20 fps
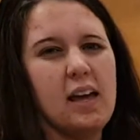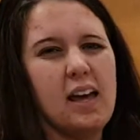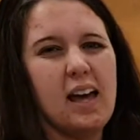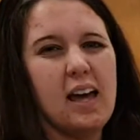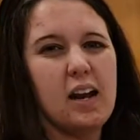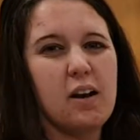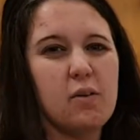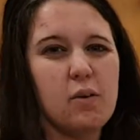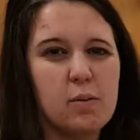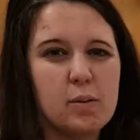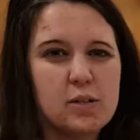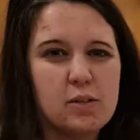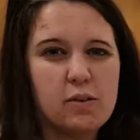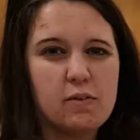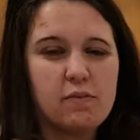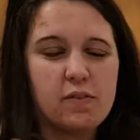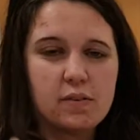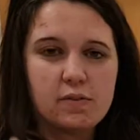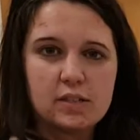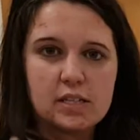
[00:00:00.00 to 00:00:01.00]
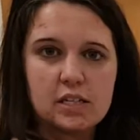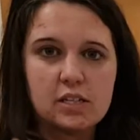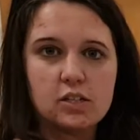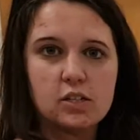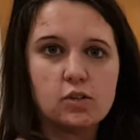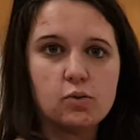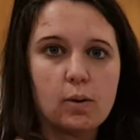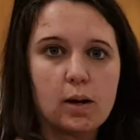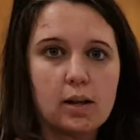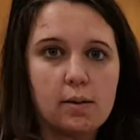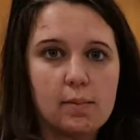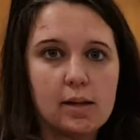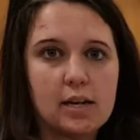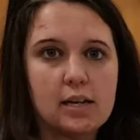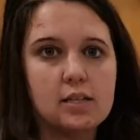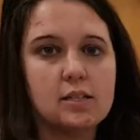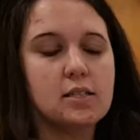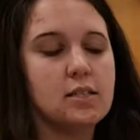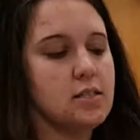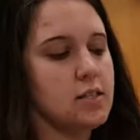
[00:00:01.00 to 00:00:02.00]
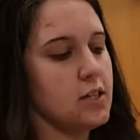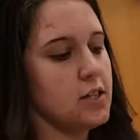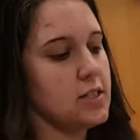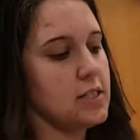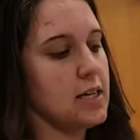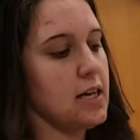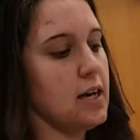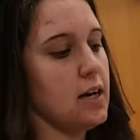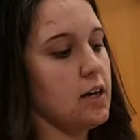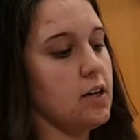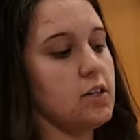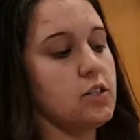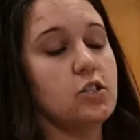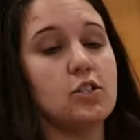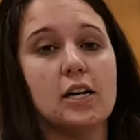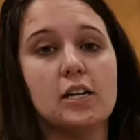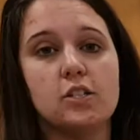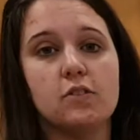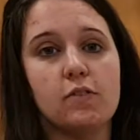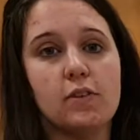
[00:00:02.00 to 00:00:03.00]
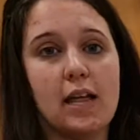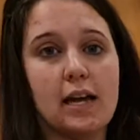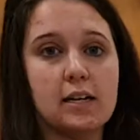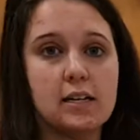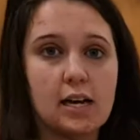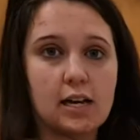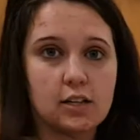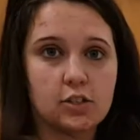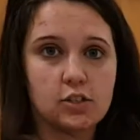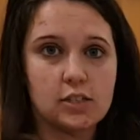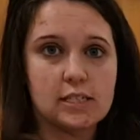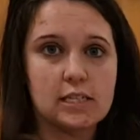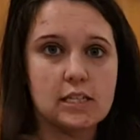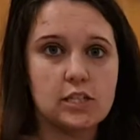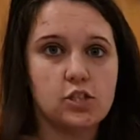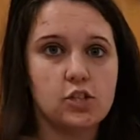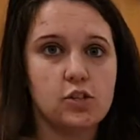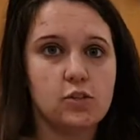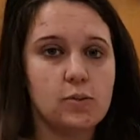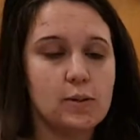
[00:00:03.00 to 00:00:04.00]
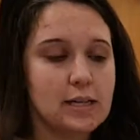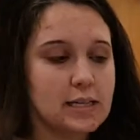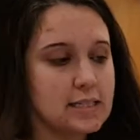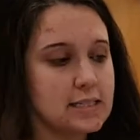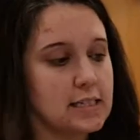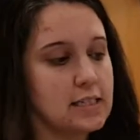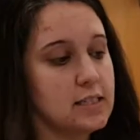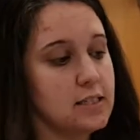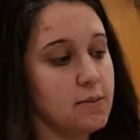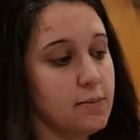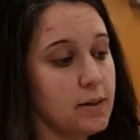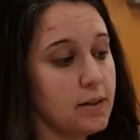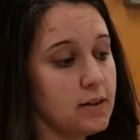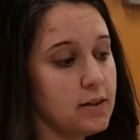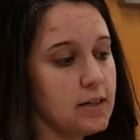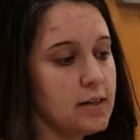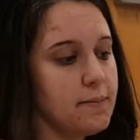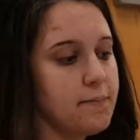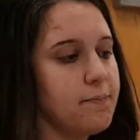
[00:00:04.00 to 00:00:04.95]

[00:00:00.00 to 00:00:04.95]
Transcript: anywhere between 15 to 20 minutes just to get a good stretch for that extra tissue extensibility.